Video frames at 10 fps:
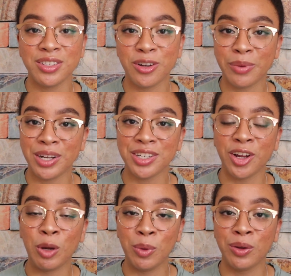so much. I
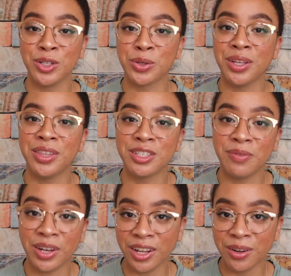hope you enjoyed this
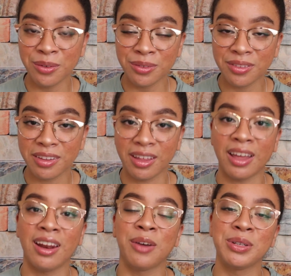video,
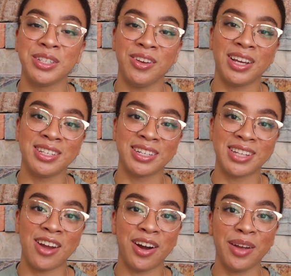and I will see you guys next
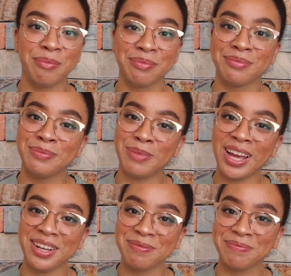Saturday.
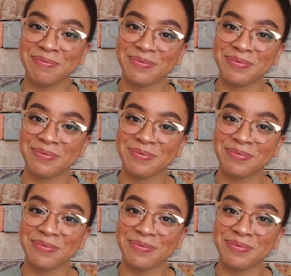Bye!